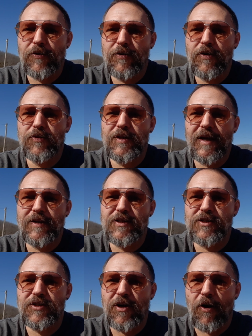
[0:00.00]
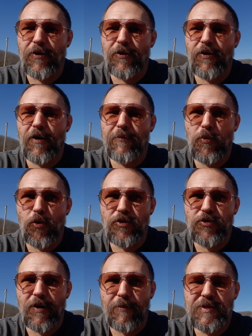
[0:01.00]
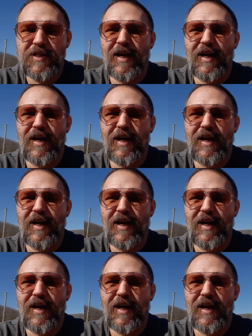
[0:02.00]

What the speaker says: who takes his daughter on more trips.